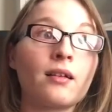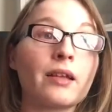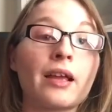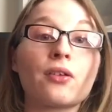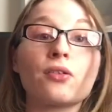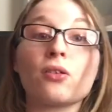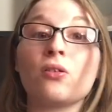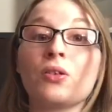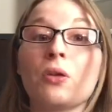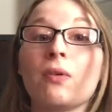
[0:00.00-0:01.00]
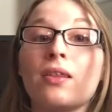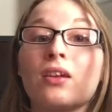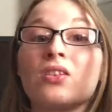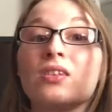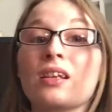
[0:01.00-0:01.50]
Like, girl, you were
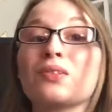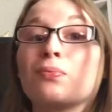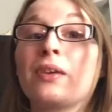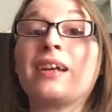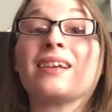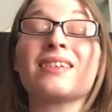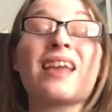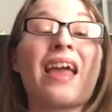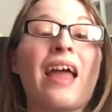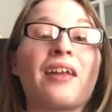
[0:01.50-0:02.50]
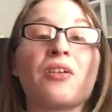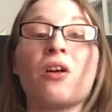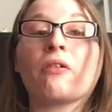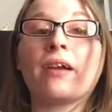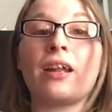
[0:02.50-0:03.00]
there 6 weeks, and you're
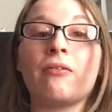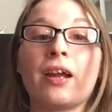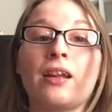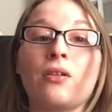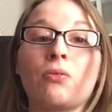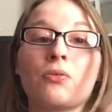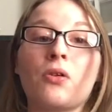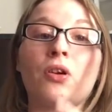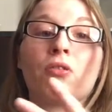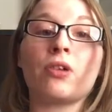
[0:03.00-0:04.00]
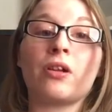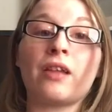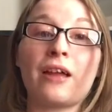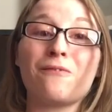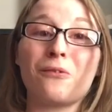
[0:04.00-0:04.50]
already ready to throw your real
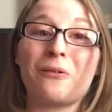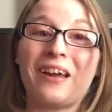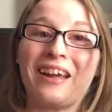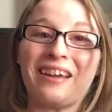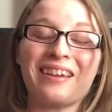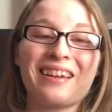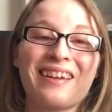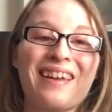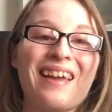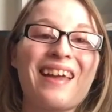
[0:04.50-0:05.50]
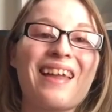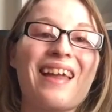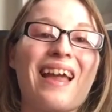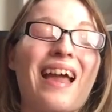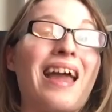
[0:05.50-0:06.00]
life away.
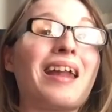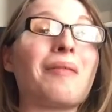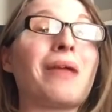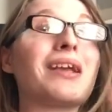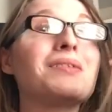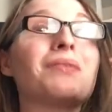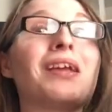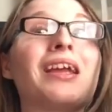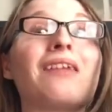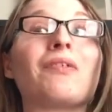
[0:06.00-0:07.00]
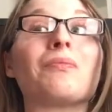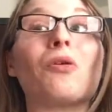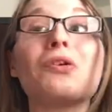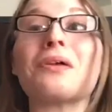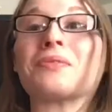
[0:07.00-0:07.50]
And it makes me even
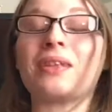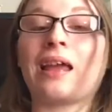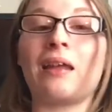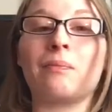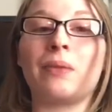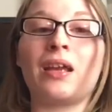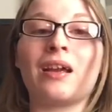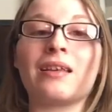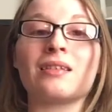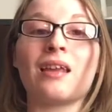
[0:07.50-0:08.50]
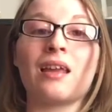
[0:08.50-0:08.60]
more upset, because